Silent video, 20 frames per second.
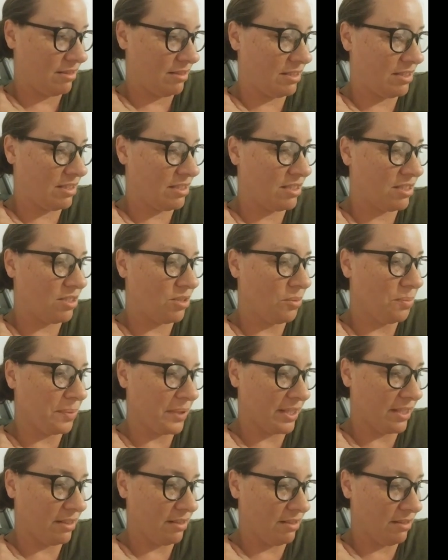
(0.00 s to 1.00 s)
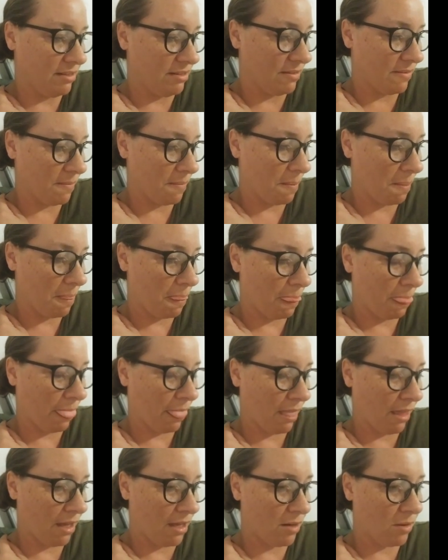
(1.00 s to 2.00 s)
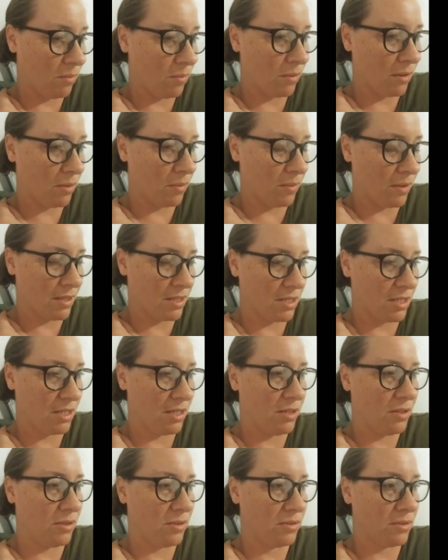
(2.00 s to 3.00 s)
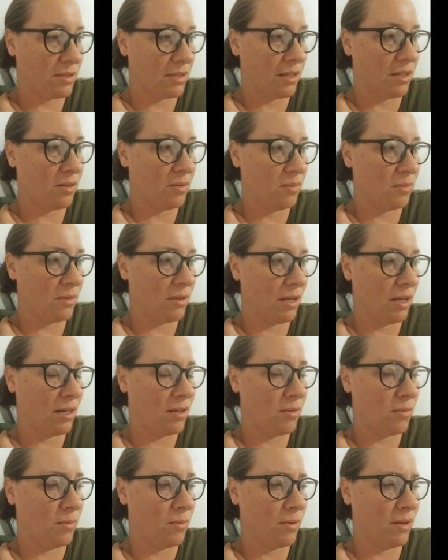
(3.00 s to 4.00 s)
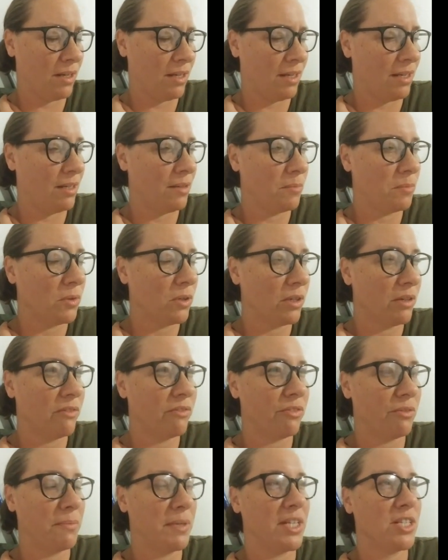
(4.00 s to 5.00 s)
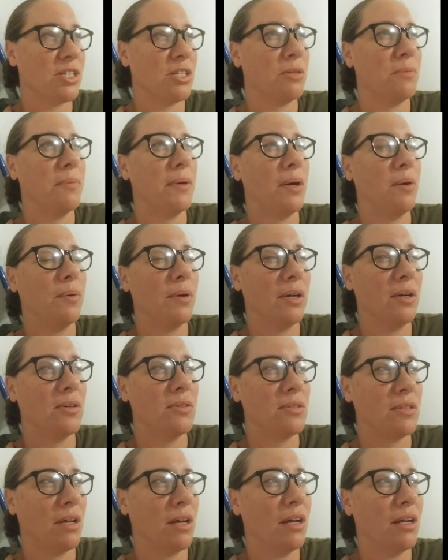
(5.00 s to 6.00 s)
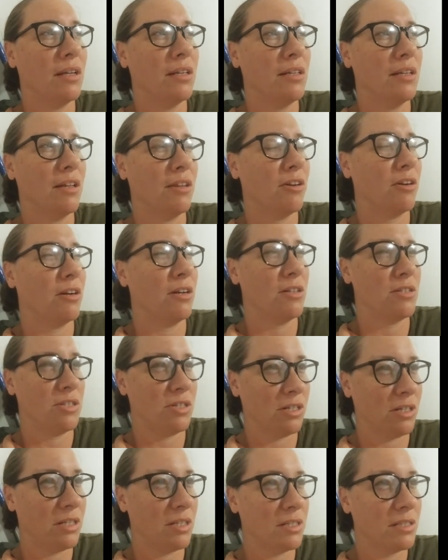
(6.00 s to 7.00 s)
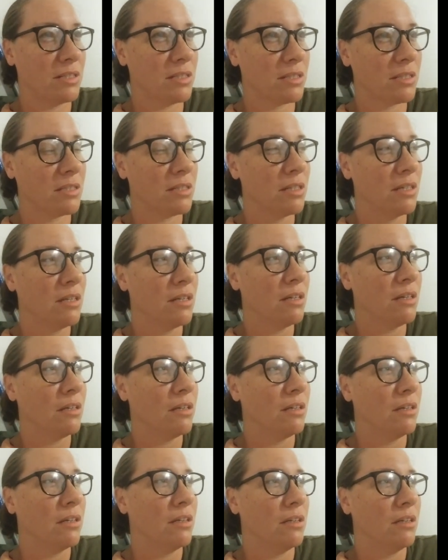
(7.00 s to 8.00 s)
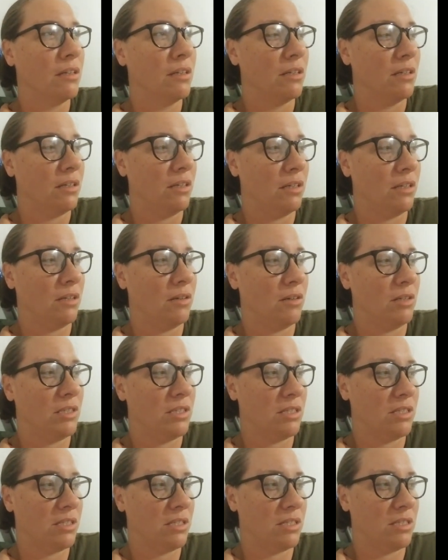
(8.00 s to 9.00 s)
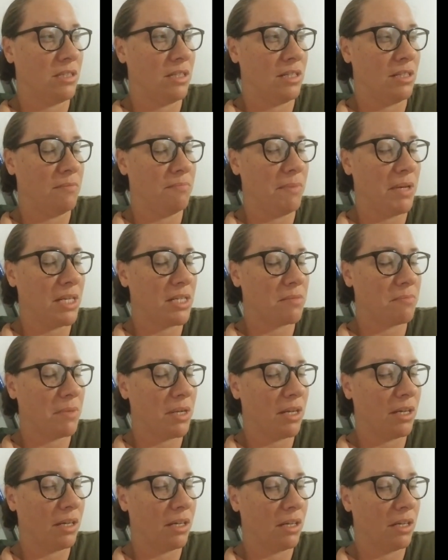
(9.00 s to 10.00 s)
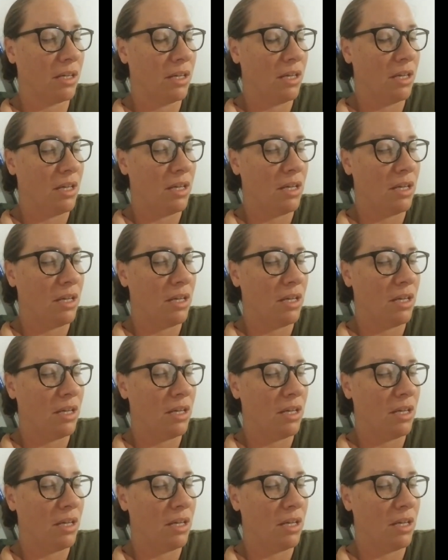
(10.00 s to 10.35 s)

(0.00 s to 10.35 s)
it's stupid. I don't want to watch the news. I don't want any more information about what goes on in other countries. It's just it makes my